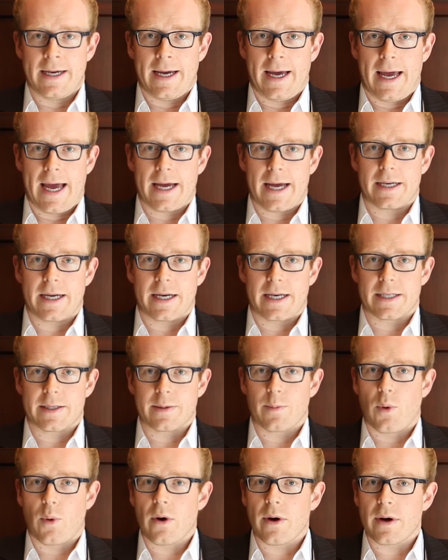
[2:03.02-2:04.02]
And it is
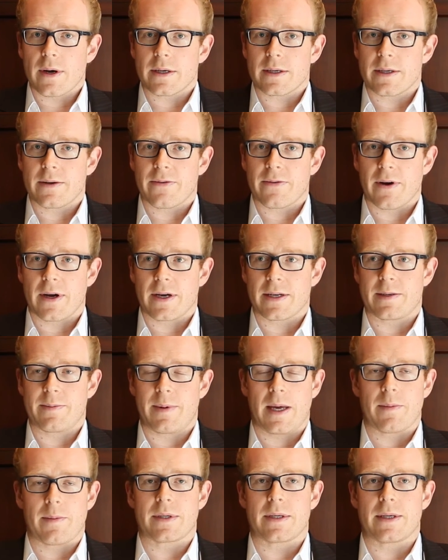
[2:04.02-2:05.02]
important for us to
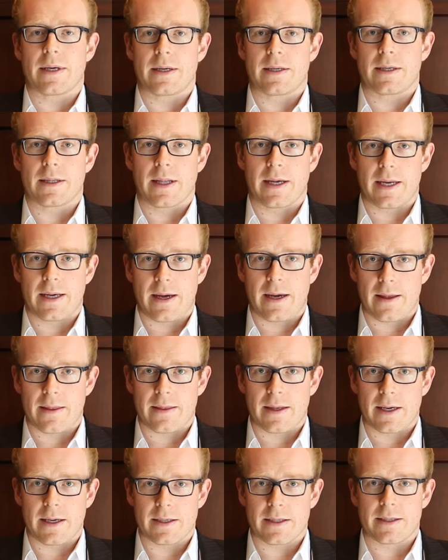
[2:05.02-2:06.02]
be able to
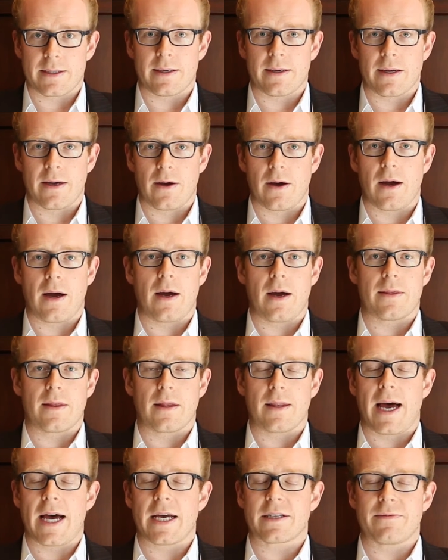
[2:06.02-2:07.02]
delineate these. The
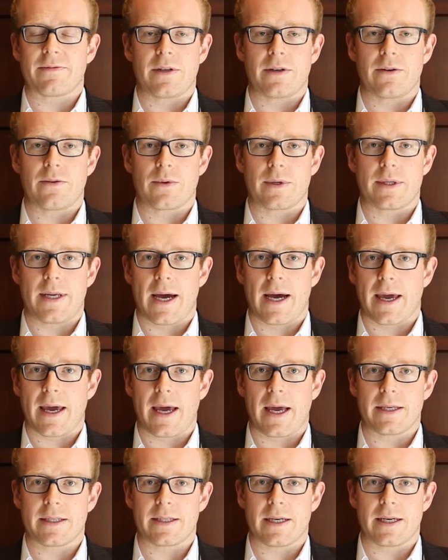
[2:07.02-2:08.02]
last few
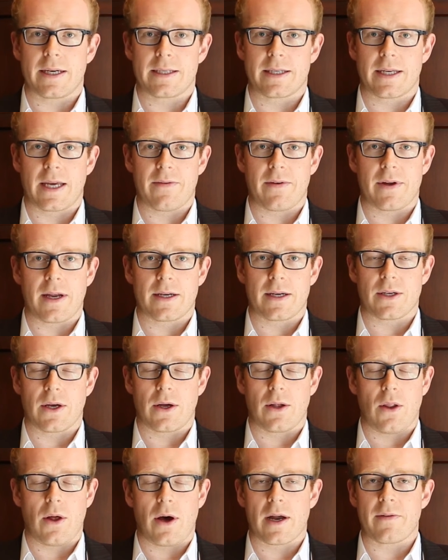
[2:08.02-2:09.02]
decades has given us
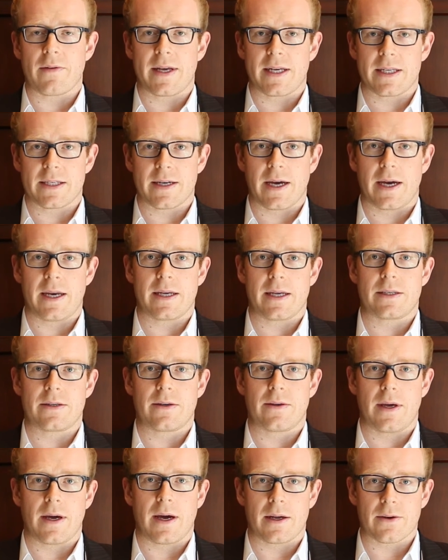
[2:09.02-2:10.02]
a lot of insight
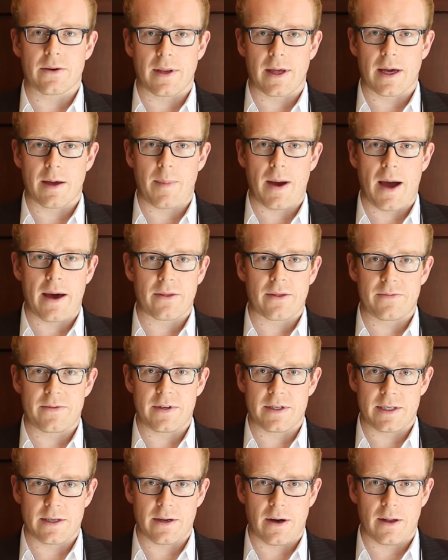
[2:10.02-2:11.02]
into the underlying
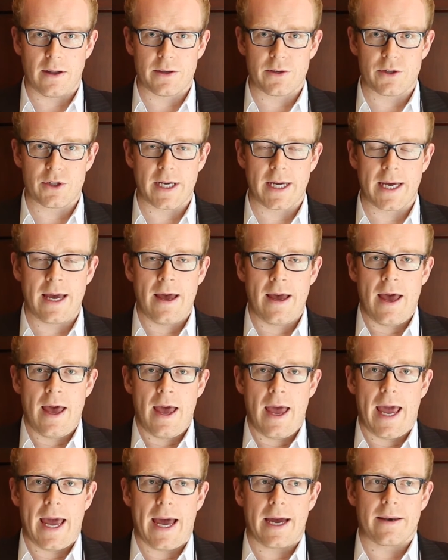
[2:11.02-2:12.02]
pathophysiology,
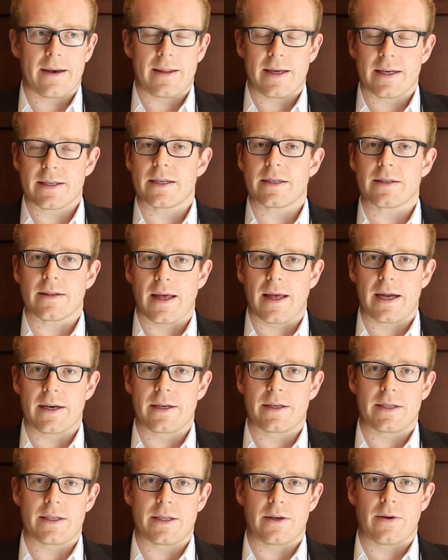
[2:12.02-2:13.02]
and this has
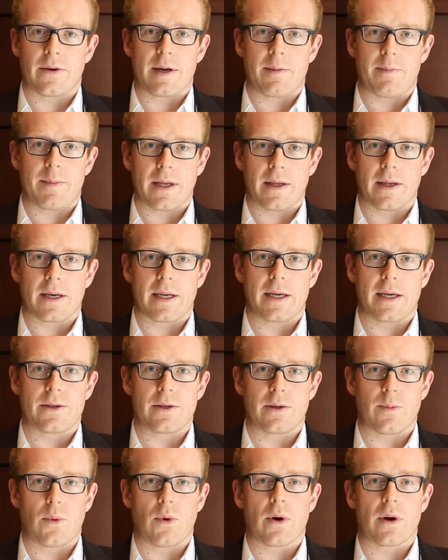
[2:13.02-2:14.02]
led to an ability
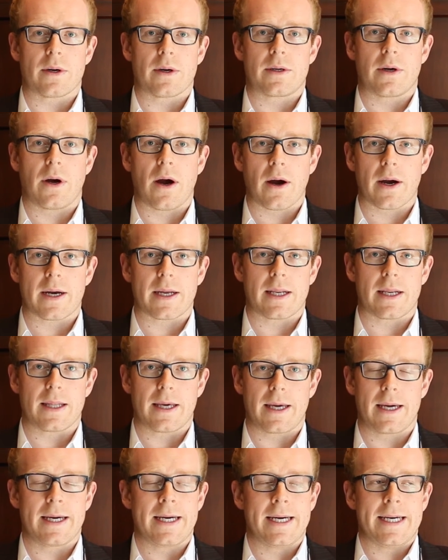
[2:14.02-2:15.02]
to more
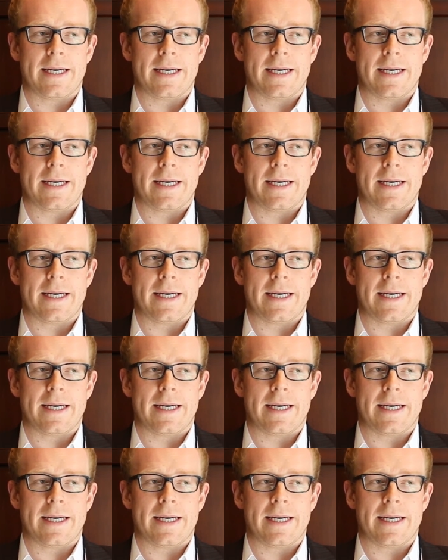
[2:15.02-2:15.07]
targetedly